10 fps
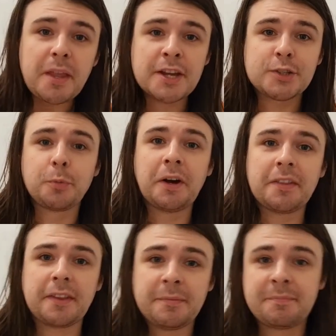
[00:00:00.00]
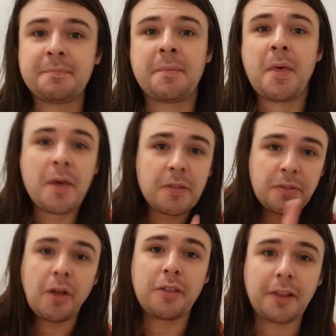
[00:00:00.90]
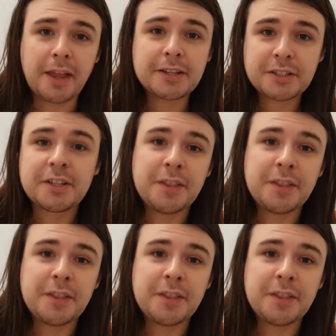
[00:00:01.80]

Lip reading: It's worth it. Nonetheless,